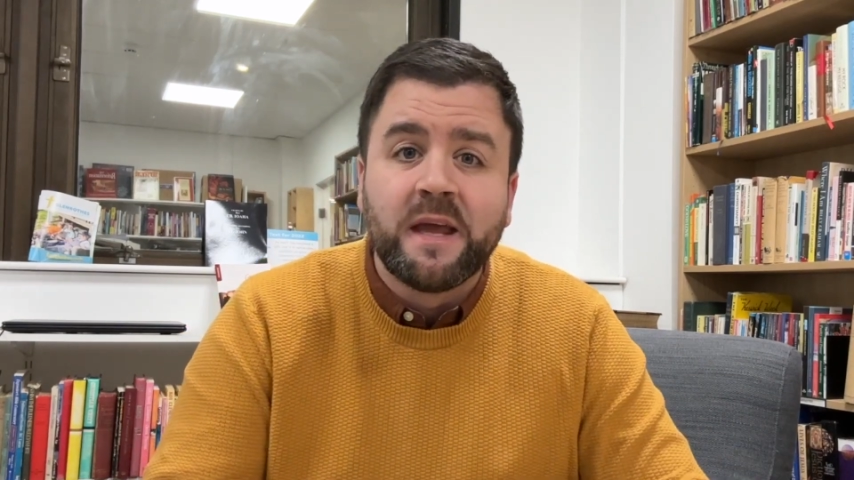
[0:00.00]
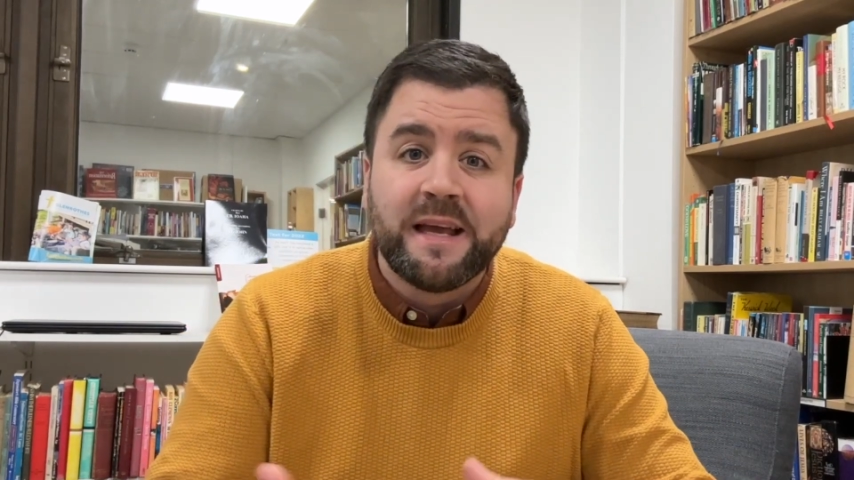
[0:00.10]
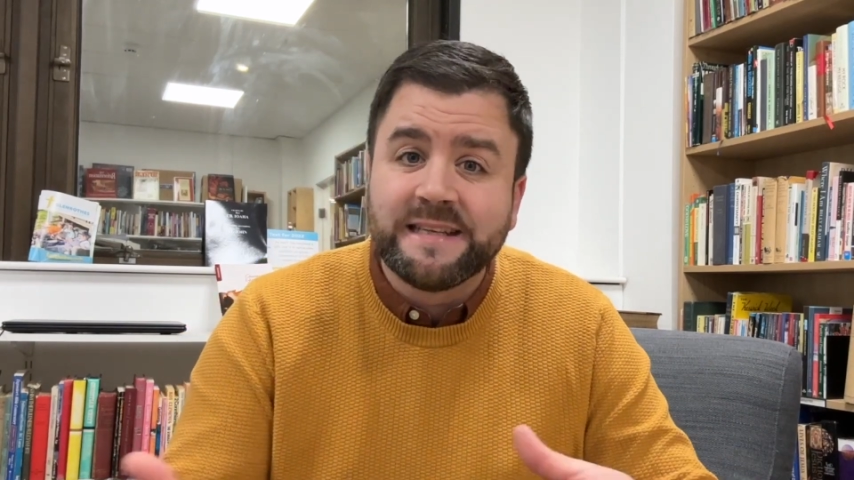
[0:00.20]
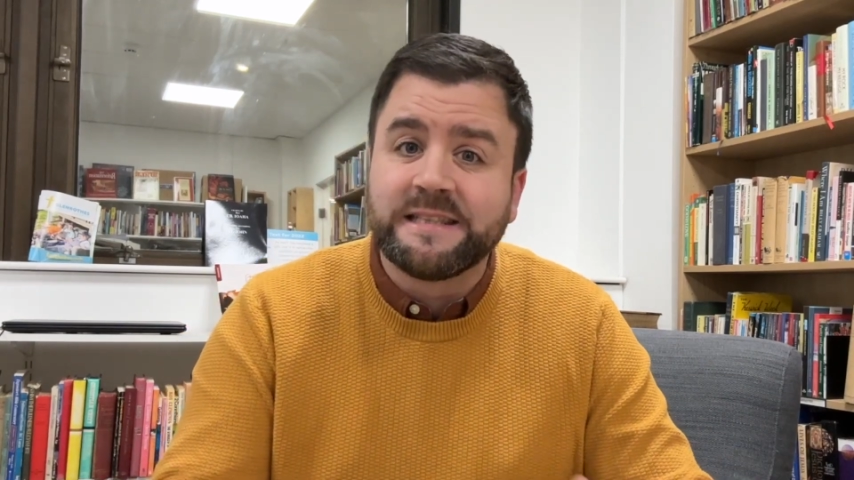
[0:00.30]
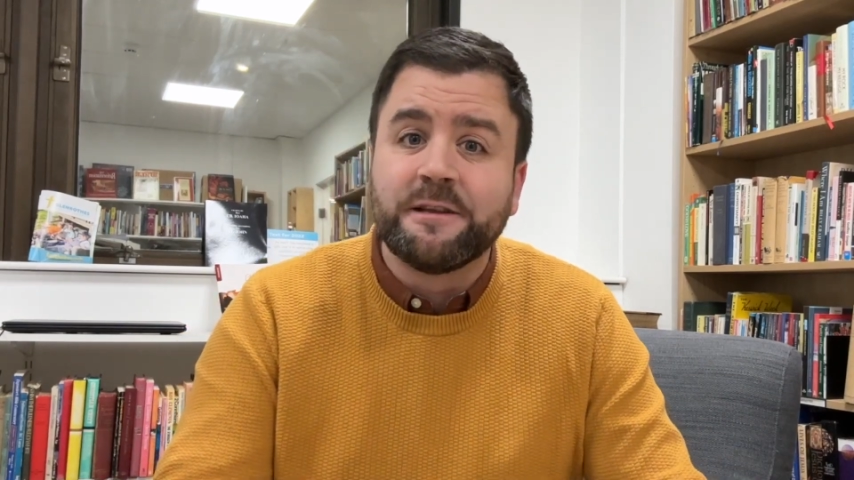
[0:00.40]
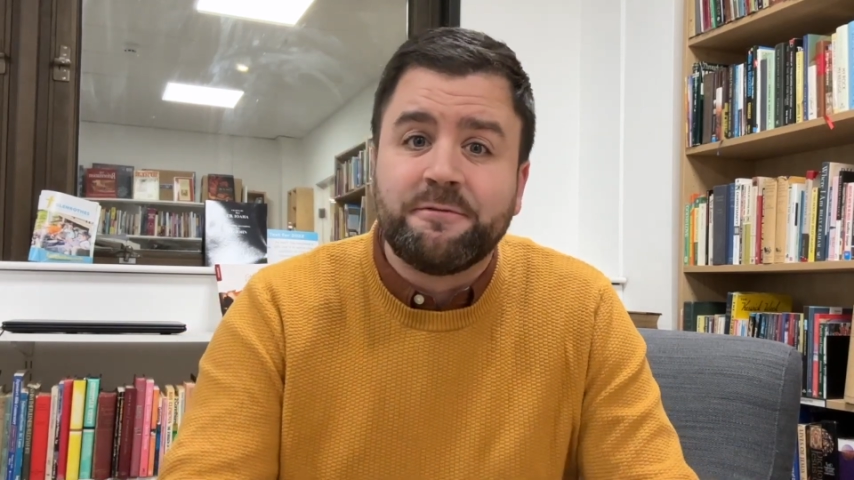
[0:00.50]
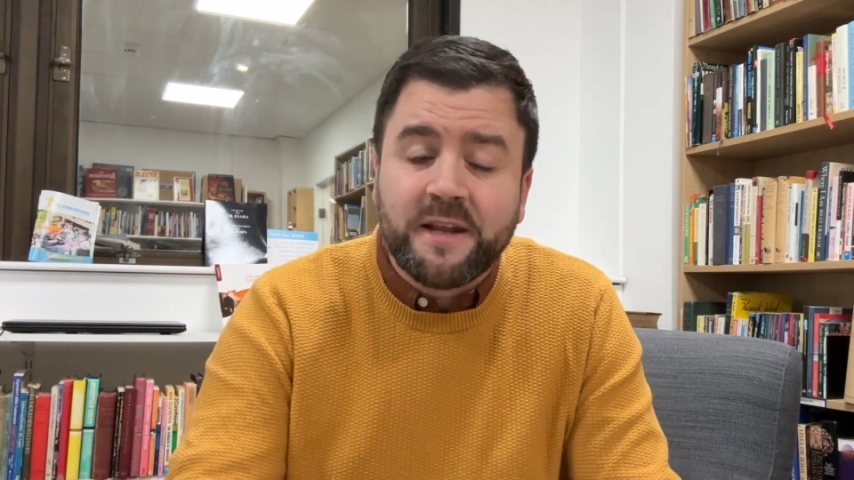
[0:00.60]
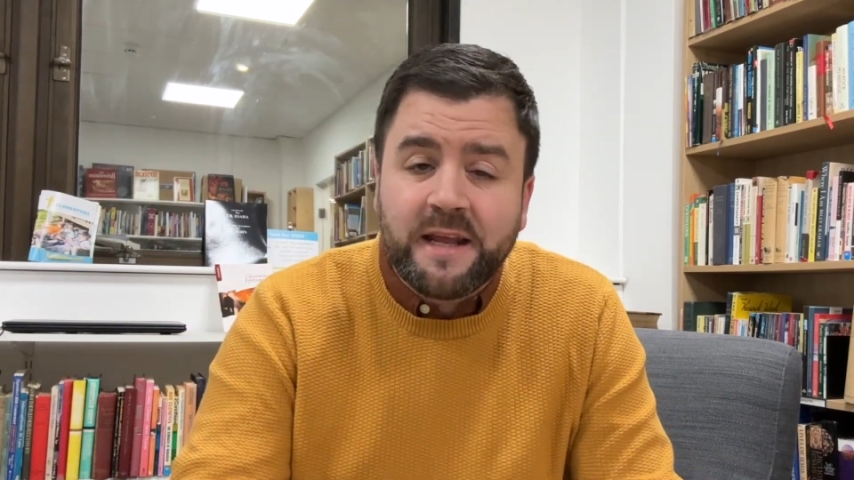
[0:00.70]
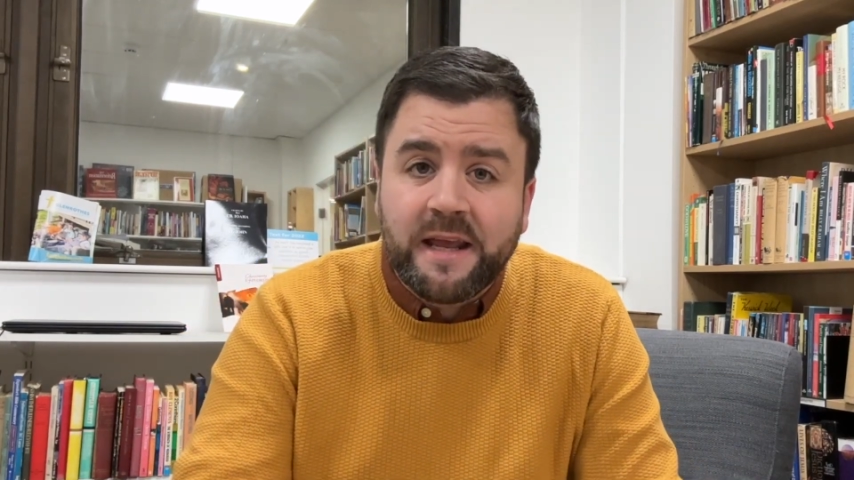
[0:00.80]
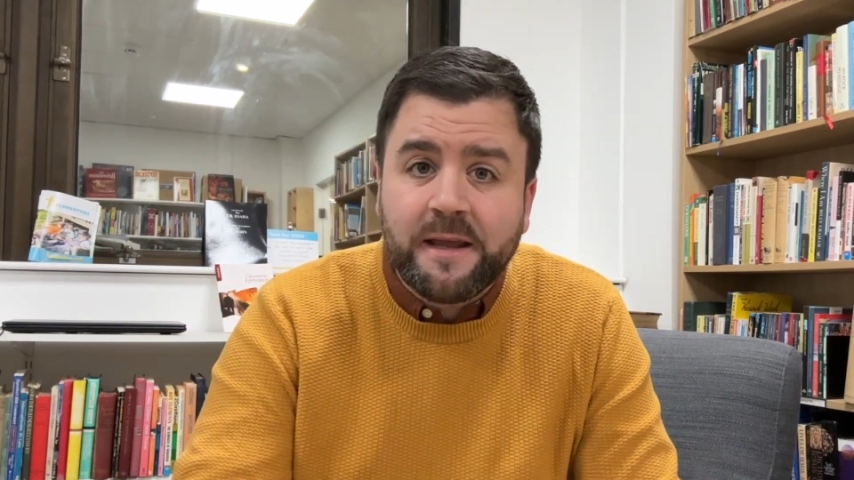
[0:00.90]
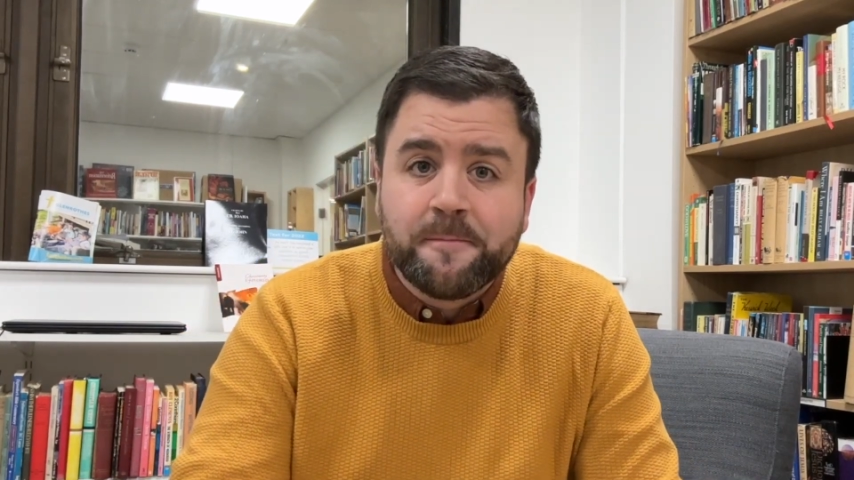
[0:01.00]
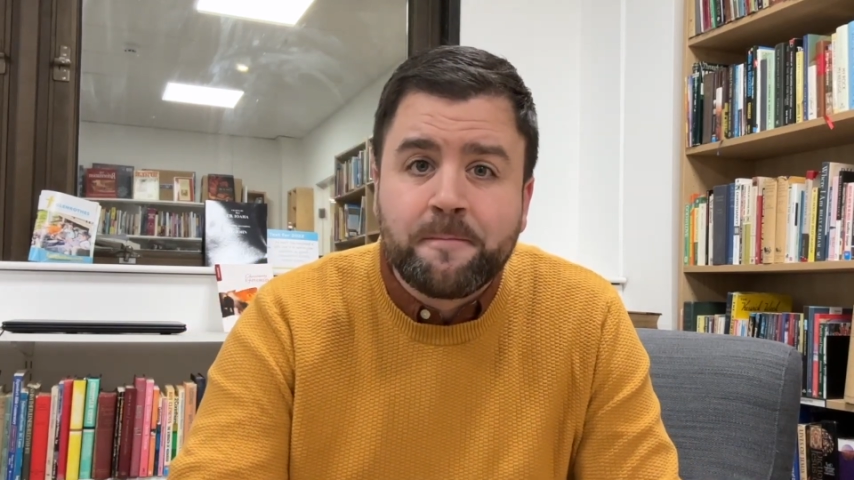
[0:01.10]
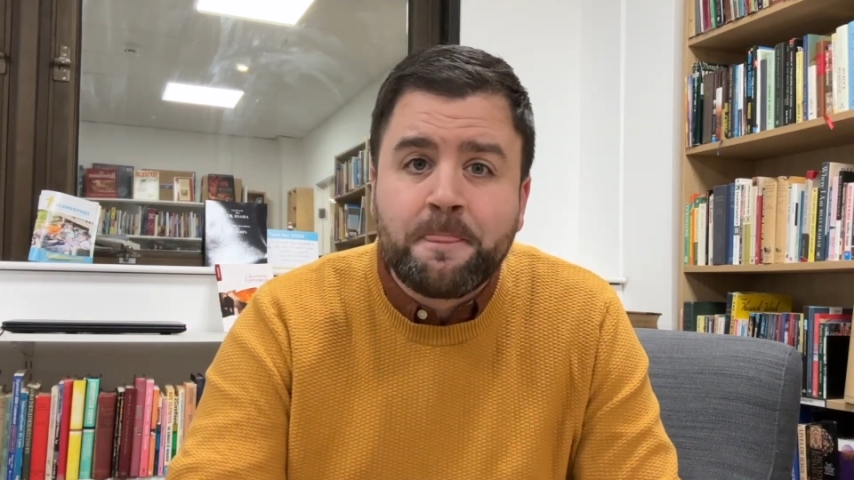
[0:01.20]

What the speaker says: his divinity.